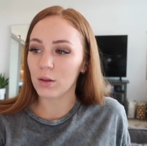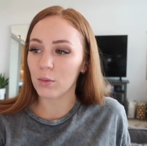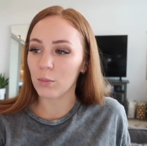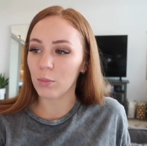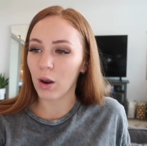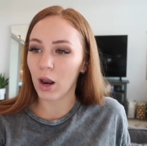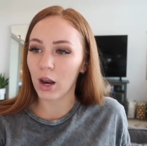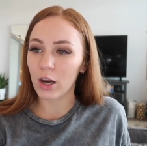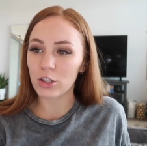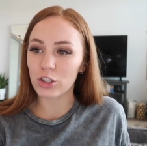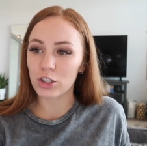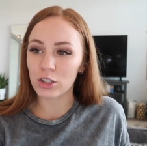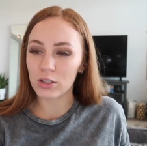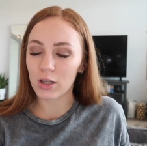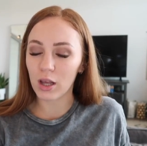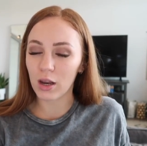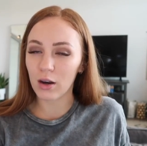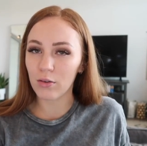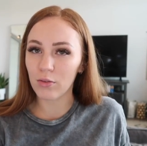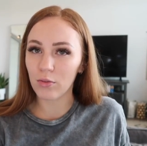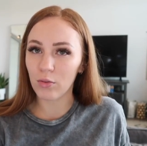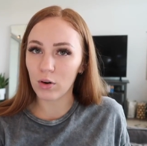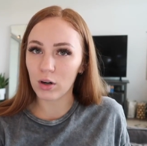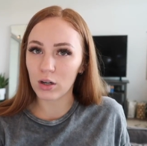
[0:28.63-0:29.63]
But I just
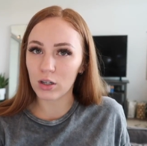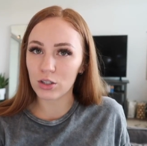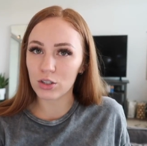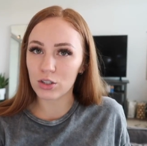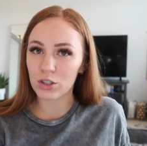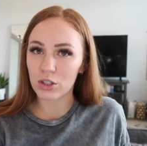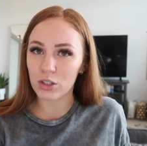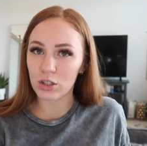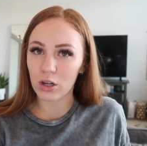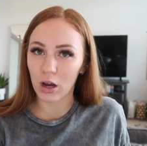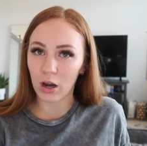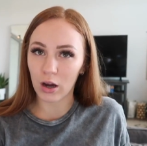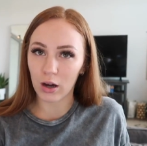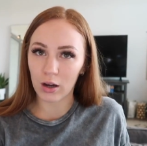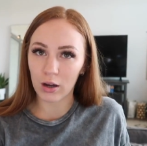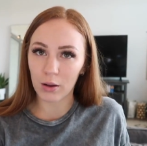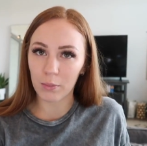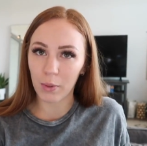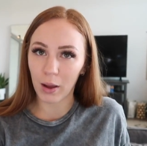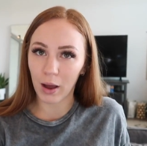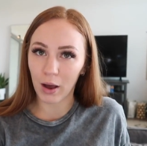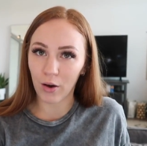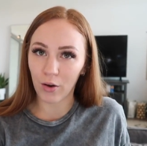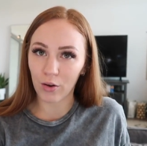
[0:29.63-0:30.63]
kind of wanted to talk
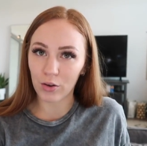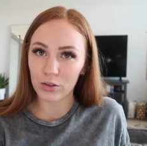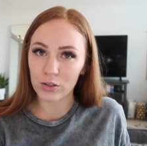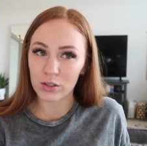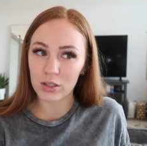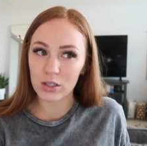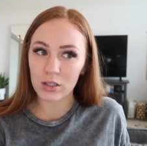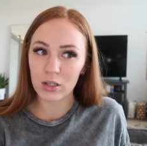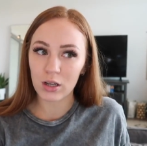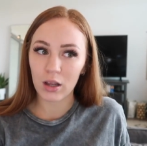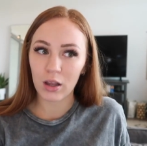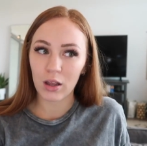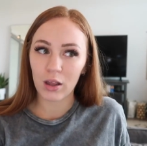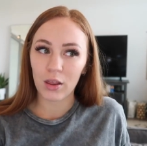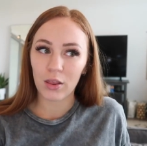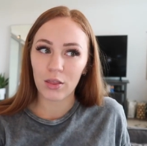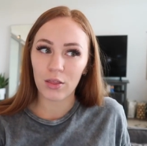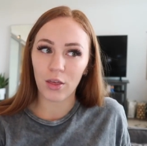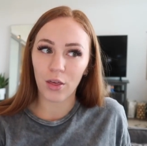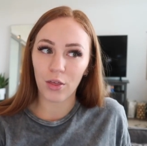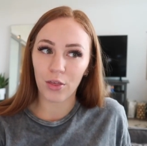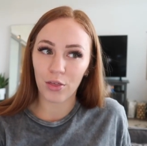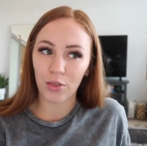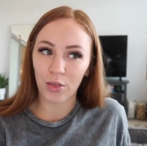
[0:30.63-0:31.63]
about
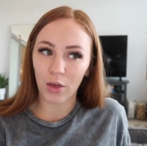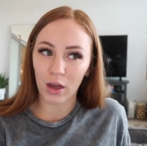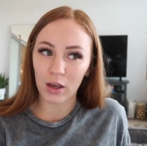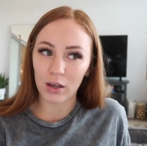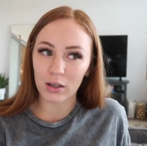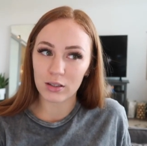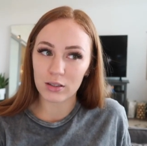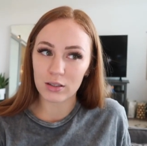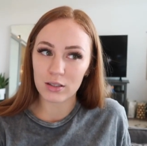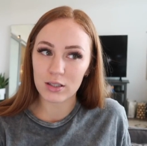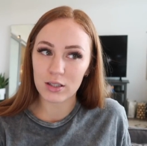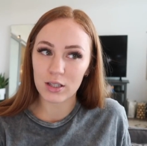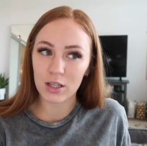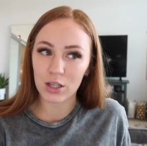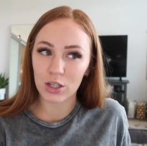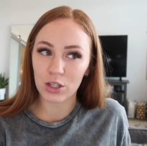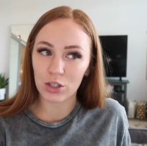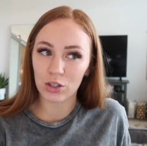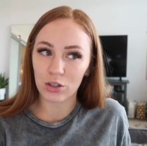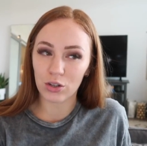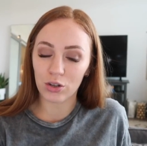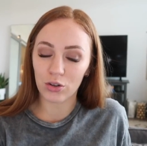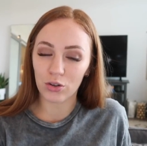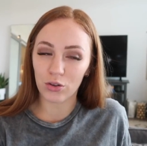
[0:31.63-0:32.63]
the things that
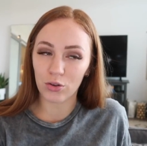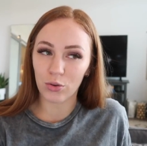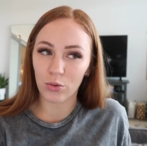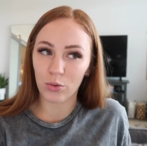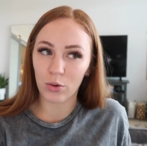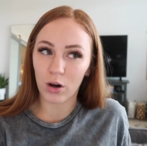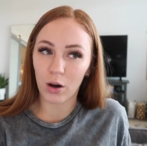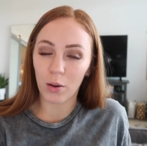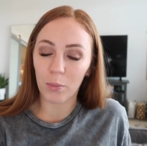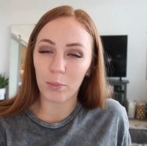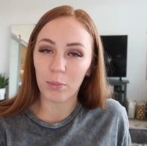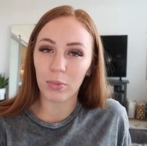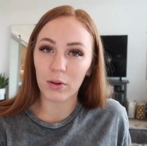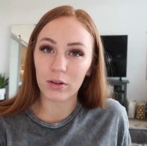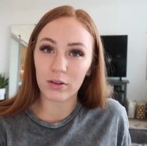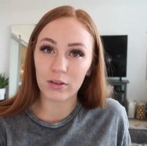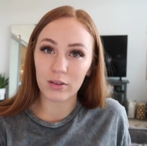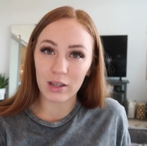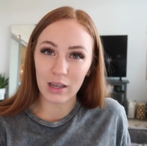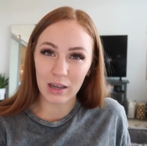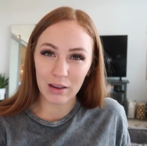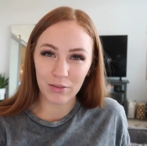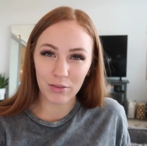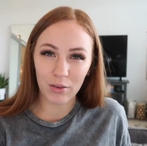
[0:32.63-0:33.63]
you
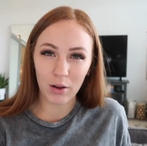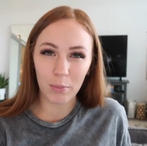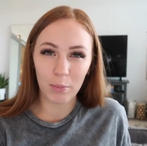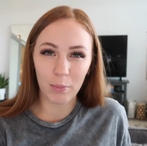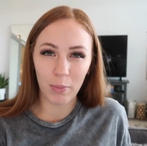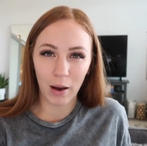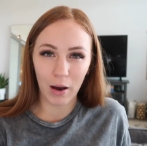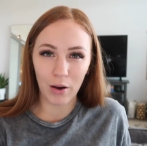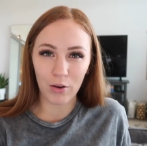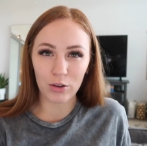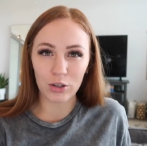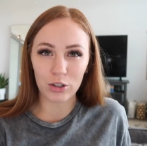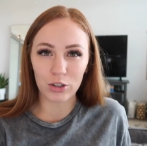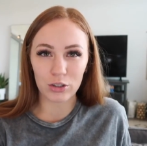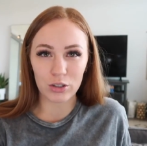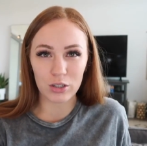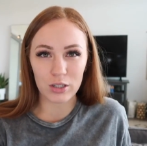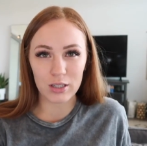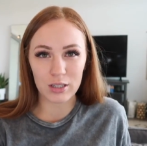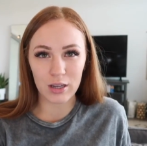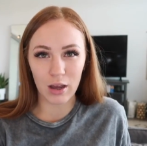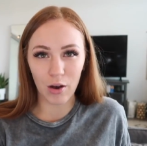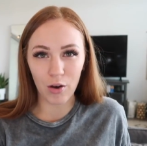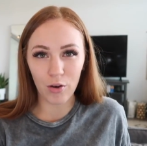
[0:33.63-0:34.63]
believe about
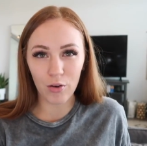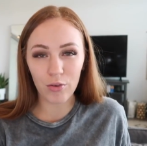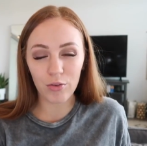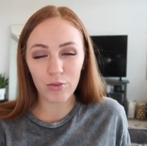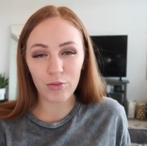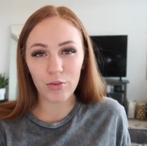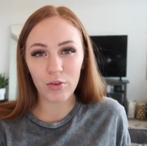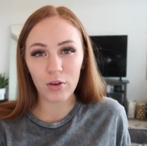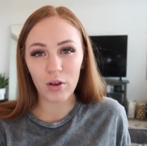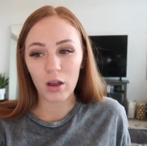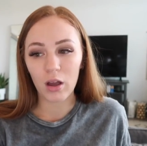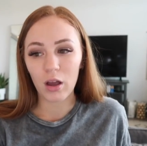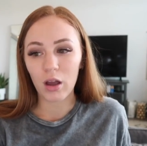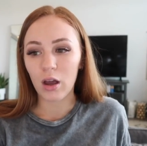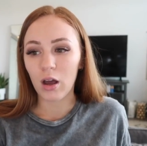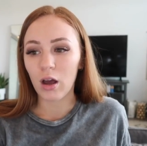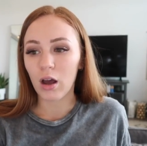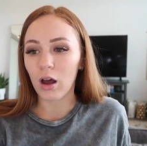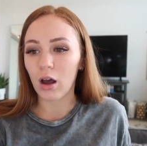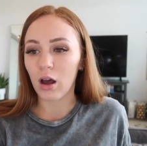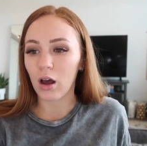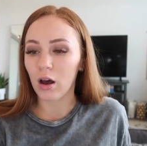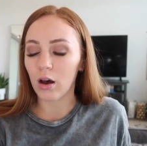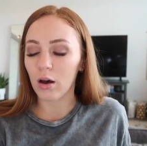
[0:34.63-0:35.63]
yourself
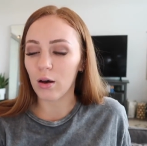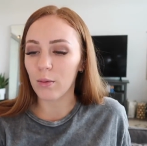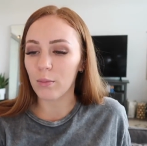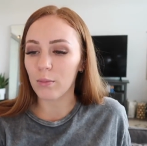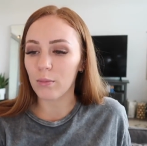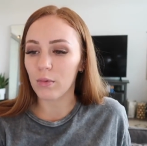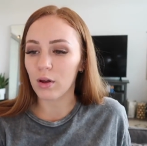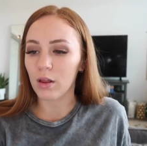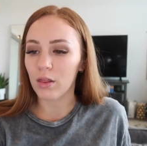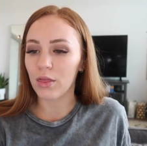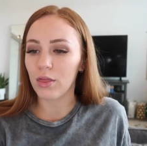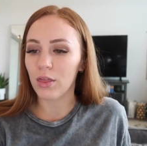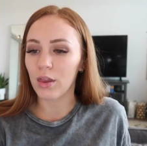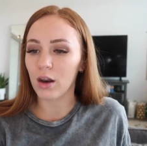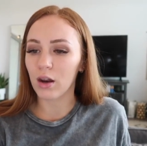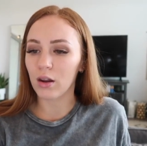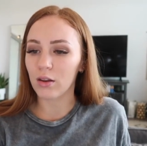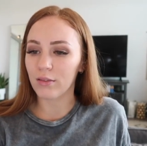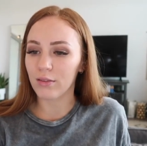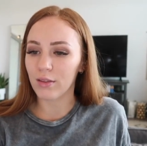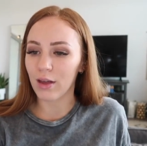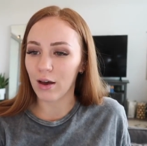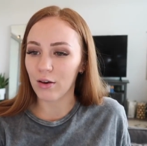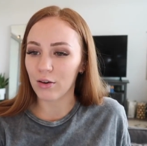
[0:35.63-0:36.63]
that
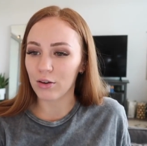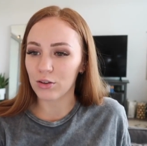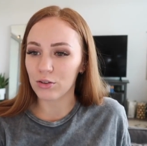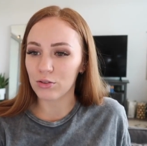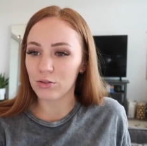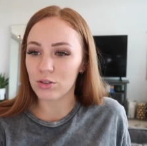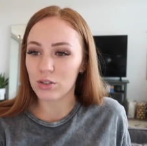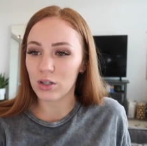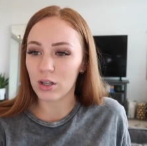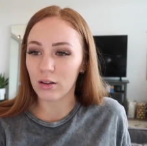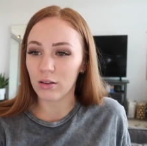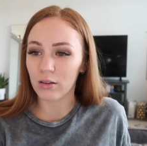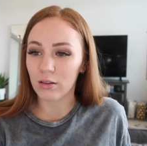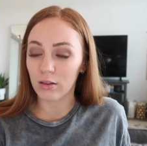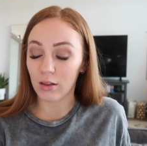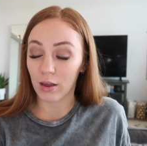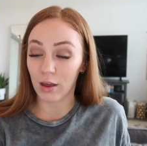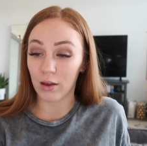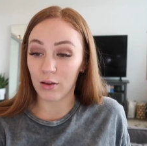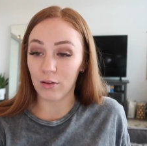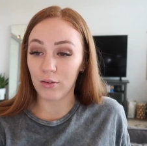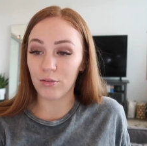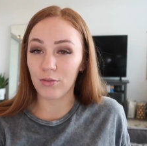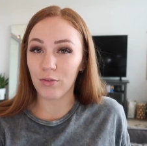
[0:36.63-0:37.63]
allow you to
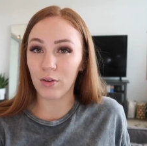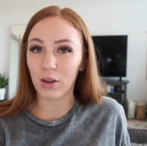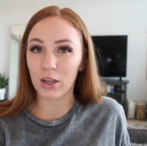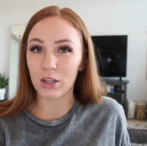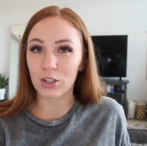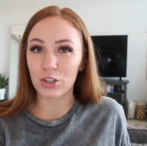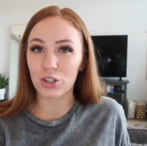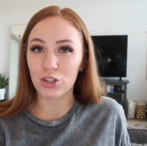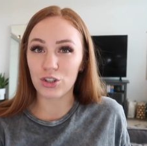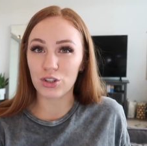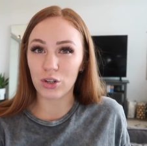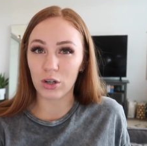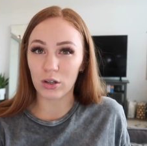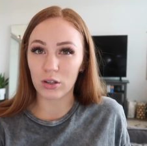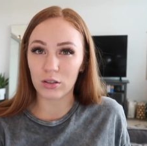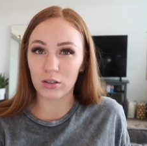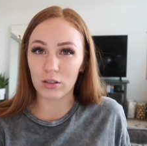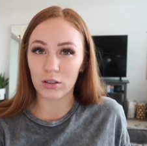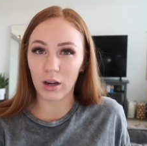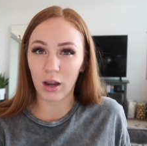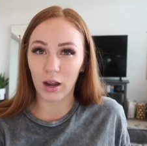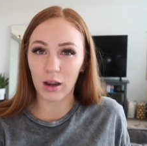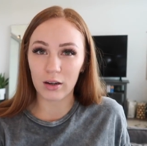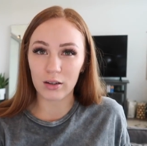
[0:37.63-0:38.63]
live a
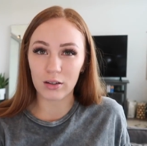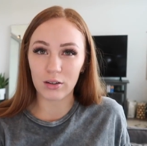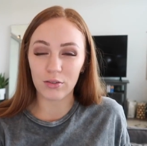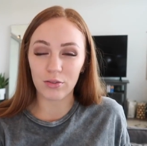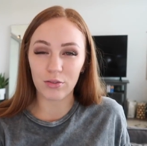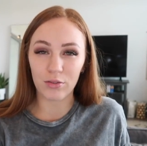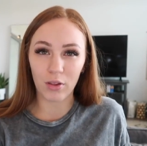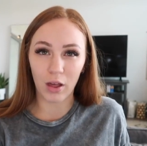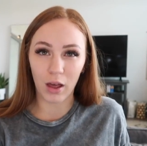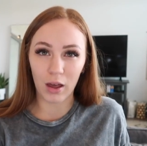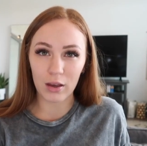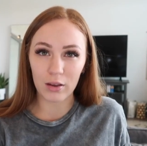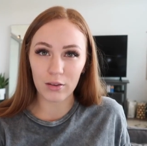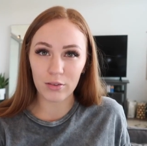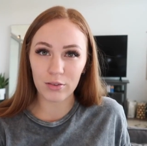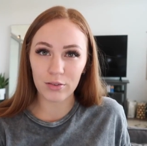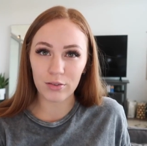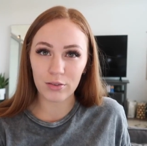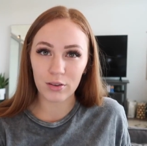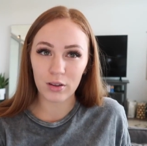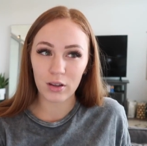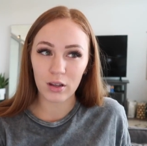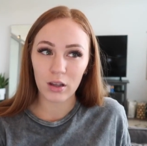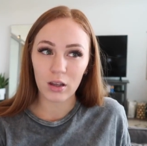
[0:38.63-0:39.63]
certain kind of
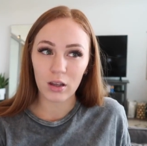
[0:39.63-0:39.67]
life.